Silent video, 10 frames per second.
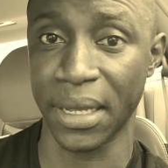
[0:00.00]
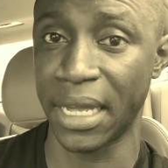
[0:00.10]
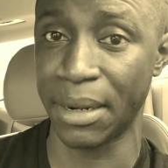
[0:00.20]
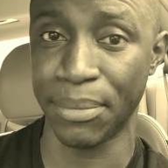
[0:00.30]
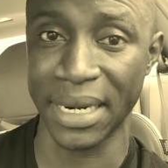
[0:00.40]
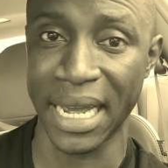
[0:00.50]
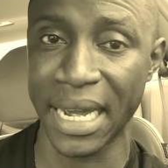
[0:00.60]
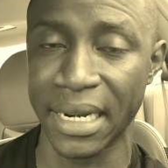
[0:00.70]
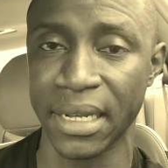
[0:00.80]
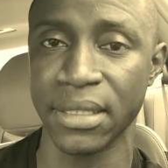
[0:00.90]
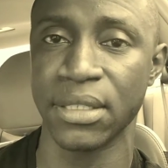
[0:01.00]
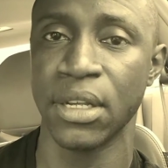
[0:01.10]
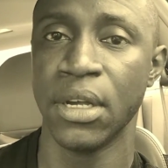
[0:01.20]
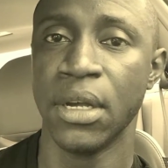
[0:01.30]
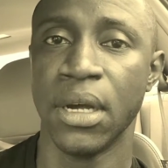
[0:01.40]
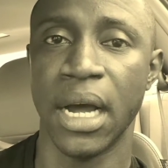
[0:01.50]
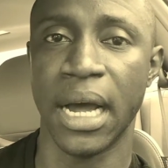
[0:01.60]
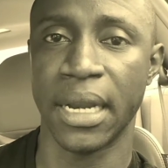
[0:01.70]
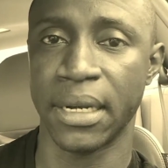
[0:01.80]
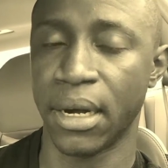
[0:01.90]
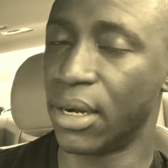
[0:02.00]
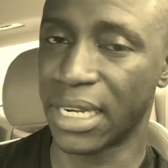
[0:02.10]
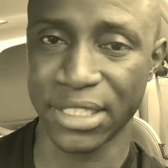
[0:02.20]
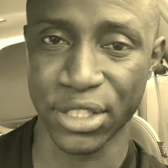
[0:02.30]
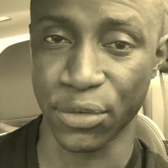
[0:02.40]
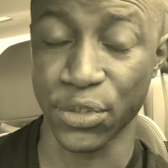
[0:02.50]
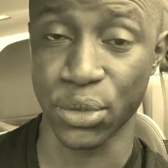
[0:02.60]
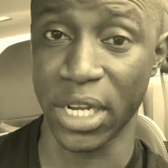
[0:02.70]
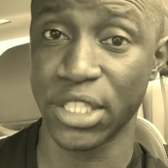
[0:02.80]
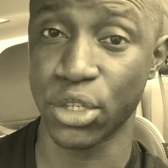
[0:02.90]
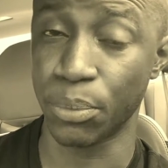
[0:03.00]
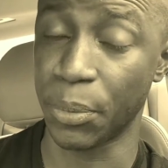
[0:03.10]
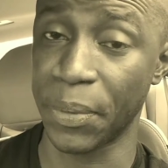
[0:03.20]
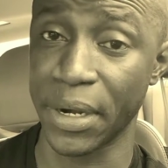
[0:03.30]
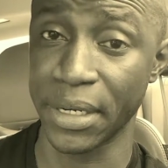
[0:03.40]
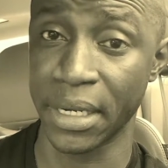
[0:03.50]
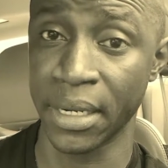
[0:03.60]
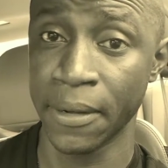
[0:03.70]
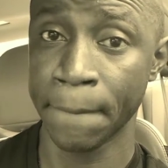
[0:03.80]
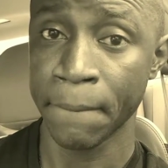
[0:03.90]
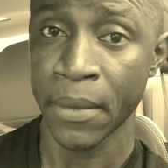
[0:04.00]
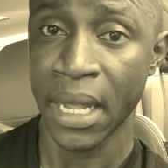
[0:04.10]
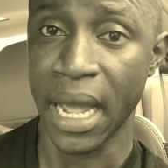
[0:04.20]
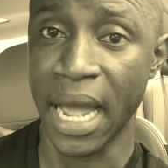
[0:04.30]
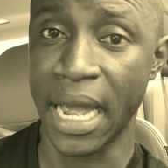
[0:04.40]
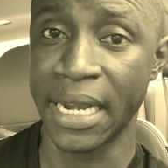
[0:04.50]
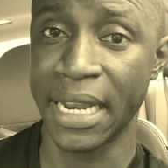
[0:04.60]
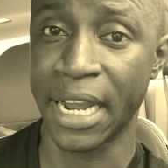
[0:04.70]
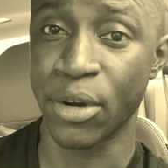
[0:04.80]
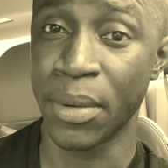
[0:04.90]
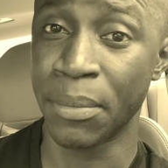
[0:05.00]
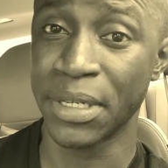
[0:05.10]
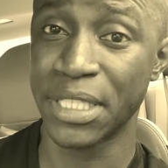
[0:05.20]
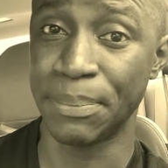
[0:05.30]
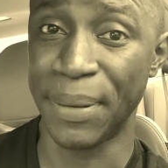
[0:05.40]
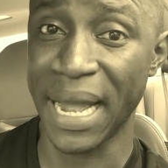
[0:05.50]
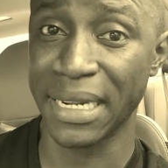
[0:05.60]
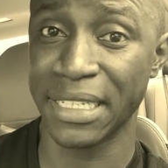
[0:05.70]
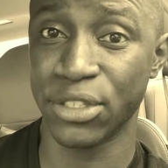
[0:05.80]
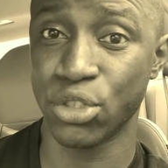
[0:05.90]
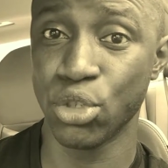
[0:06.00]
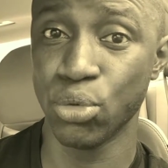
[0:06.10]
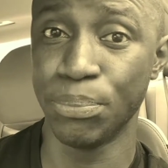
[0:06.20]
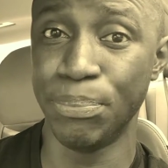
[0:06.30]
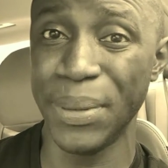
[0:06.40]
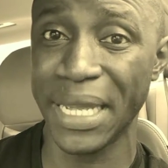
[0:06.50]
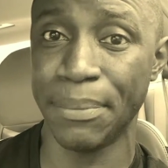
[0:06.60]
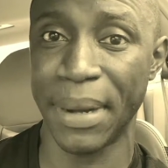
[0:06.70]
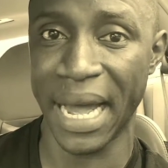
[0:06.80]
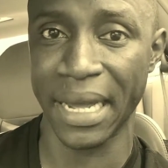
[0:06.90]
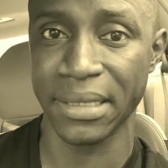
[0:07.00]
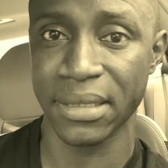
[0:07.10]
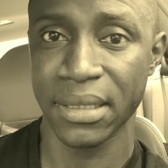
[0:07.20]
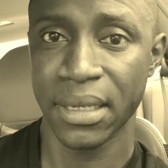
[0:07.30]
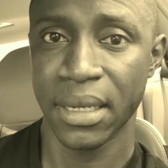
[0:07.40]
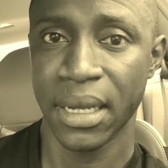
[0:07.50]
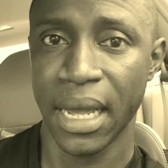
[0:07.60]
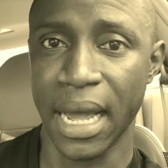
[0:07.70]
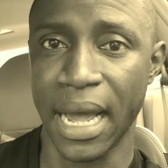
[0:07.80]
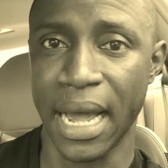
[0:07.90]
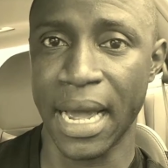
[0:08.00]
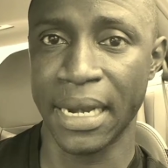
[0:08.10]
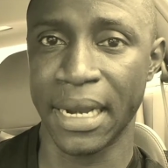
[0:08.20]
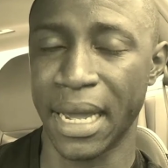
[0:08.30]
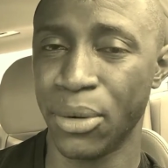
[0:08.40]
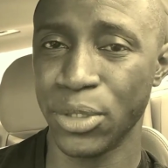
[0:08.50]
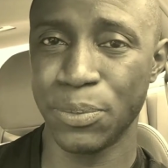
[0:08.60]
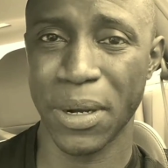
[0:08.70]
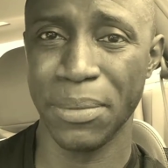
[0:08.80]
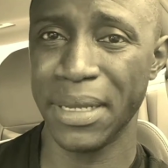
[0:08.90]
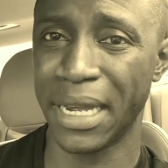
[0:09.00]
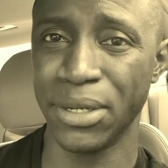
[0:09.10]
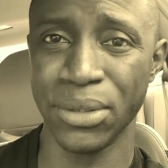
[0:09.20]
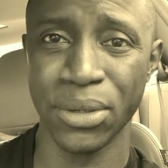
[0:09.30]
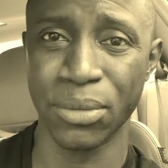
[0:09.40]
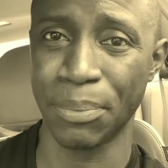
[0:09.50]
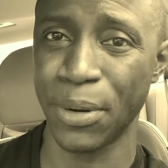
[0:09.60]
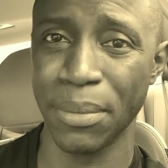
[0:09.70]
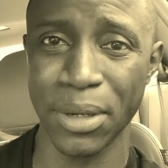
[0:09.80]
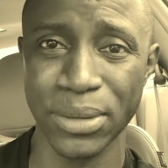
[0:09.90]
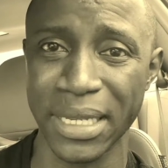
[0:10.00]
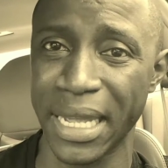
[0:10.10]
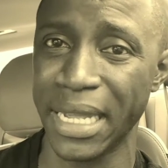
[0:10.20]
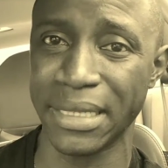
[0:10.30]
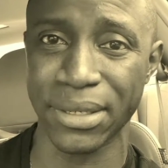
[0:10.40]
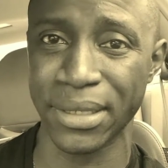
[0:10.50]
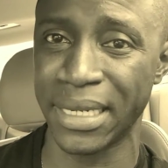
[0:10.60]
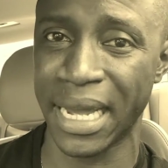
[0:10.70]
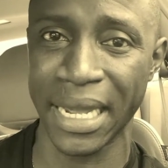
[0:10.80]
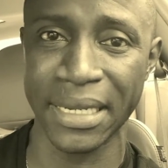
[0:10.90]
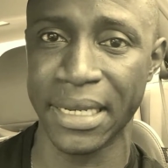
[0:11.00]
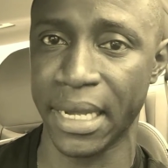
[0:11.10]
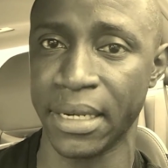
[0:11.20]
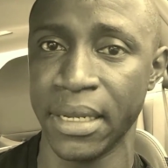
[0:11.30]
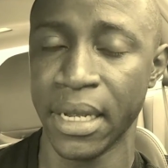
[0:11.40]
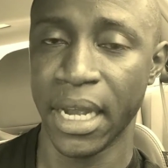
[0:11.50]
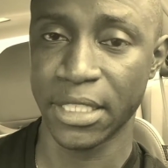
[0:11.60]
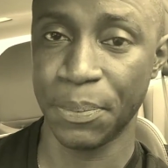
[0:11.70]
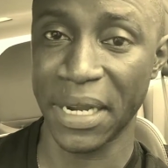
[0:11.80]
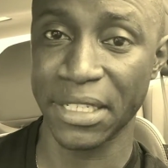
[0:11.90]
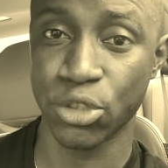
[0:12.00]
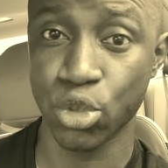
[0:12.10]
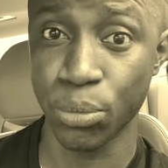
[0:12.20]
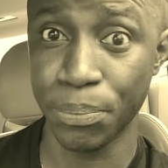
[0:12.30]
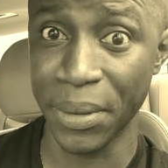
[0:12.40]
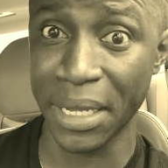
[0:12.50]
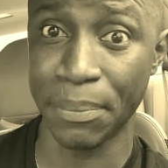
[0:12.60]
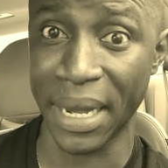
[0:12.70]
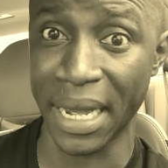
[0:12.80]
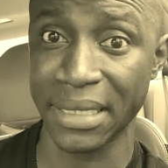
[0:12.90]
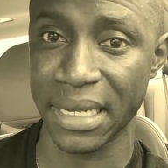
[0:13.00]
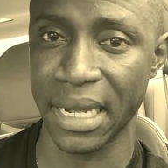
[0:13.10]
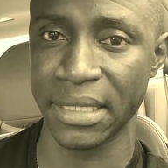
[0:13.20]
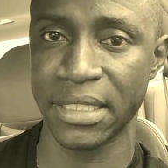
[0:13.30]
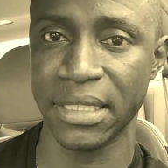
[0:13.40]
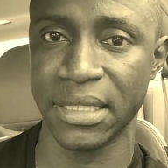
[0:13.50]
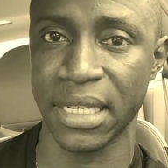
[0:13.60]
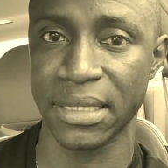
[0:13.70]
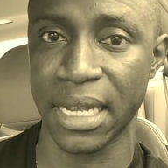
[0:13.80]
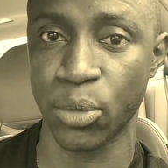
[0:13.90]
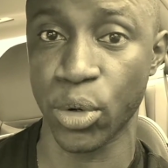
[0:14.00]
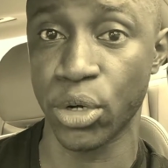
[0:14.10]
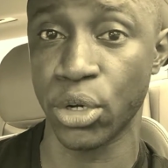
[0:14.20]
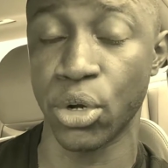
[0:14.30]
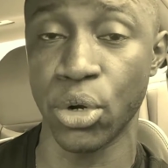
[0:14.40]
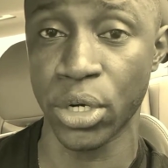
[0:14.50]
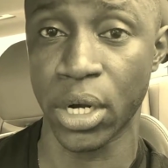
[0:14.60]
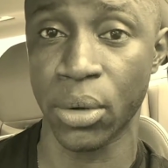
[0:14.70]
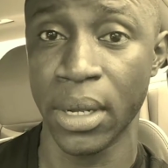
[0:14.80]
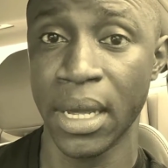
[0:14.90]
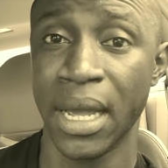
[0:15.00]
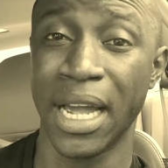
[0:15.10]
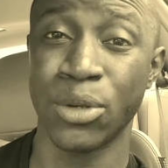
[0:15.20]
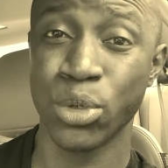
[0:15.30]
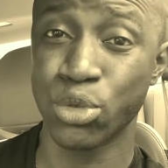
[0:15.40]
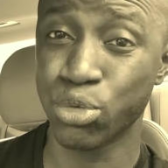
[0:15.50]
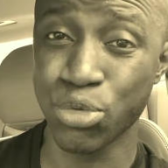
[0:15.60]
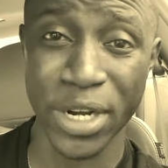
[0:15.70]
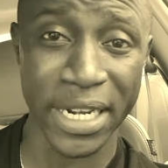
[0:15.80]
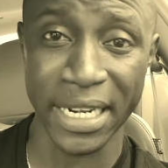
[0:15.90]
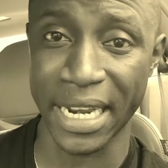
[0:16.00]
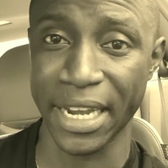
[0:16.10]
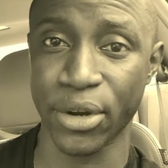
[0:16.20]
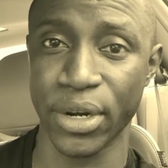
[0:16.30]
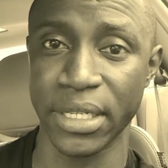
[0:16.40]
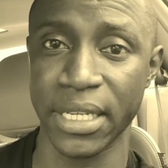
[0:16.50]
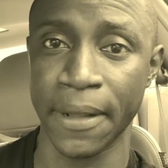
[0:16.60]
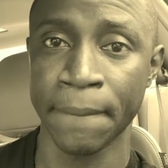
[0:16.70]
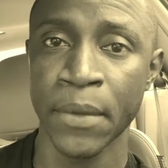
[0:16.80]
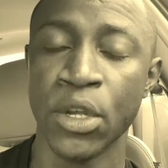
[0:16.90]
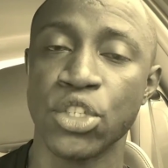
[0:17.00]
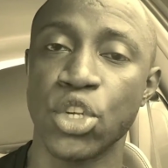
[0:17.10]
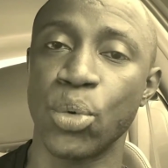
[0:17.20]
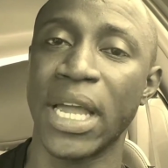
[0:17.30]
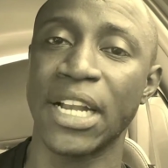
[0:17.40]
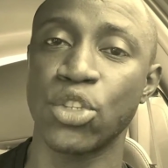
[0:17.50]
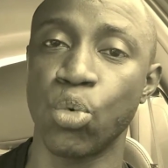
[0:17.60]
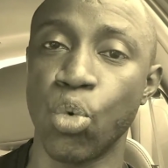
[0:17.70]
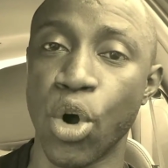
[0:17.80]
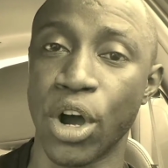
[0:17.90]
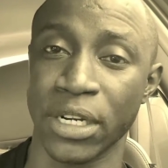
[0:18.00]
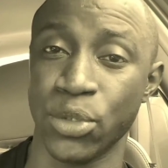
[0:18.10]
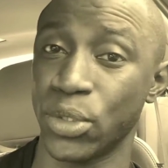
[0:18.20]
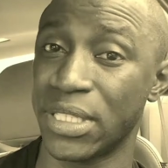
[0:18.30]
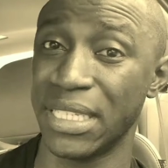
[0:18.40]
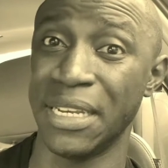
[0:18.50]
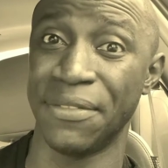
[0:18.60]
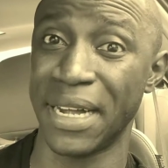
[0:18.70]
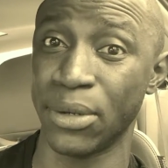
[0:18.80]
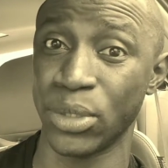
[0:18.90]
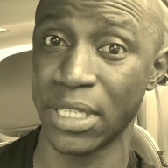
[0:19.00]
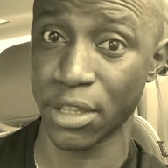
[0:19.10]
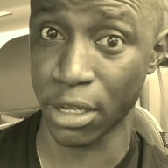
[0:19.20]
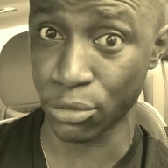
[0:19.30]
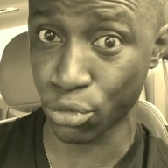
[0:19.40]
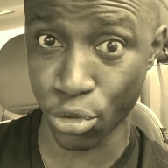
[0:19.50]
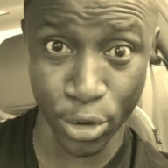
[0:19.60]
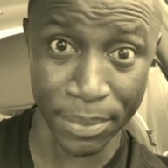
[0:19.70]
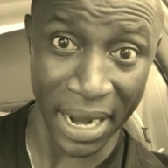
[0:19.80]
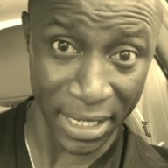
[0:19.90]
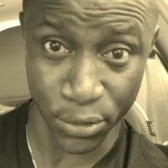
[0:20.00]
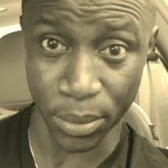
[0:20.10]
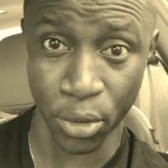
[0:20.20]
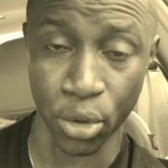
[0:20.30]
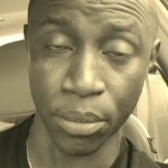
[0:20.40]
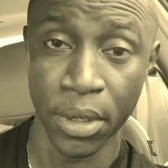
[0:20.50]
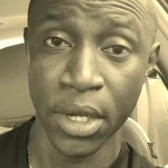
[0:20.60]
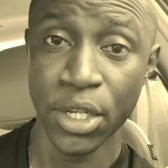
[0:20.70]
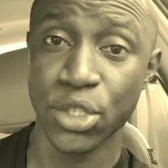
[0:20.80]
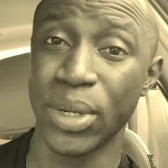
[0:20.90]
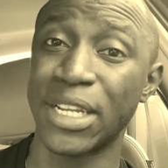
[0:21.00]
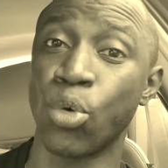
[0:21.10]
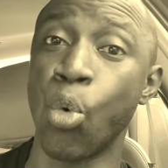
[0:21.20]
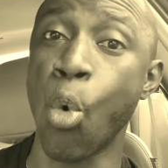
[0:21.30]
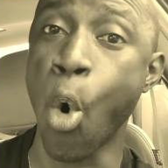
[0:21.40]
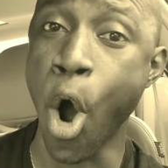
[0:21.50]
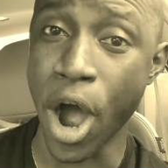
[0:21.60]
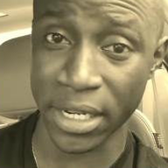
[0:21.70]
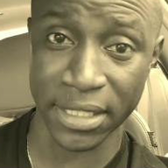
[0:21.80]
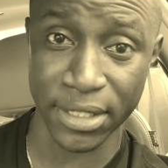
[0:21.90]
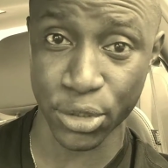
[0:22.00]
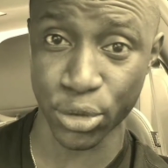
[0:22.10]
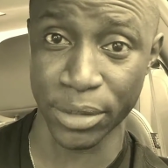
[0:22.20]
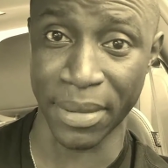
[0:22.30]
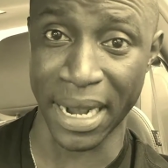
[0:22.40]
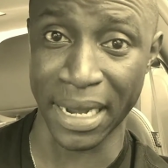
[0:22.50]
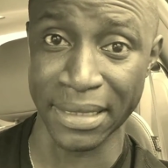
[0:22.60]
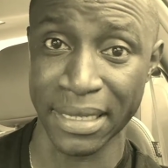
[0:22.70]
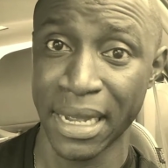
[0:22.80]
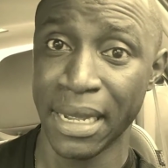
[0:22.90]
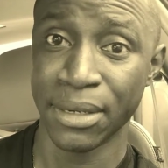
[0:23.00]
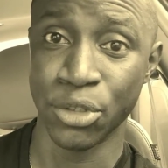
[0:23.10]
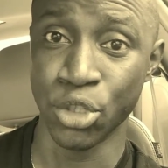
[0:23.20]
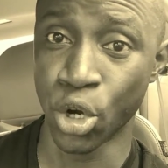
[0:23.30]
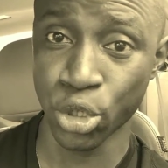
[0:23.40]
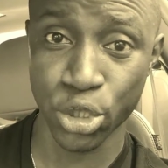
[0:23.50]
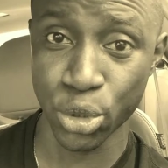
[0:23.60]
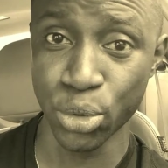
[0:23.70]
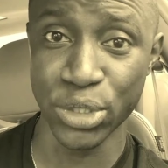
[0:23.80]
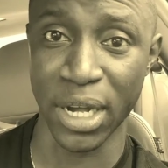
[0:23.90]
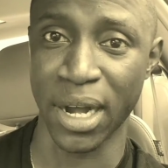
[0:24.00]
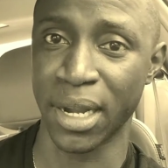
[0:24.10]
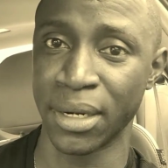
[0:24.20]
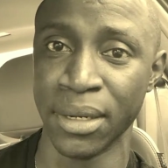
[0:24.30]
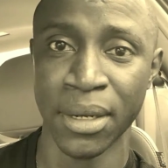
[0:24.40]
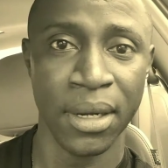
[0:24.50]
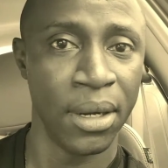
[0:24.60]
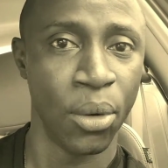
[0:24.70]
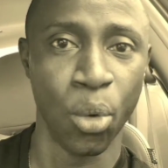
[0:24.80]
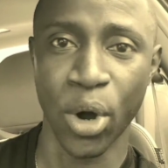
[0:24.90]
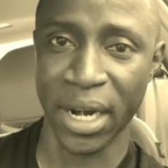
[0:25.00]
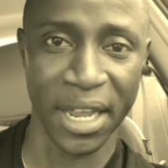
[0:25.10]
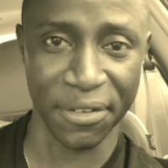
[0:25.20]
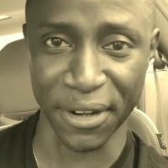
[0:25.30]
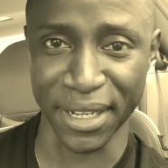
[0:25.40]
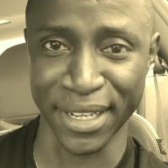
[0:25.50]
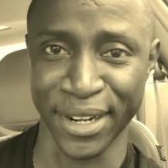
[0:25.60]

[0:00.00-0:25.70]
get bananas, and all that stuff so that she could prepare dinner. And then I remember she packed these 2 big bags. And I was probably, I don't know, I was 8 or 9 then, and she packed these 2 big bags, and she says that we're gonna go now, and it was raining like crazy, so we had to walk. This was Cedar Valley, it was 3 miles from home, so we had to walk this 3 miles, no shoes on, whatever,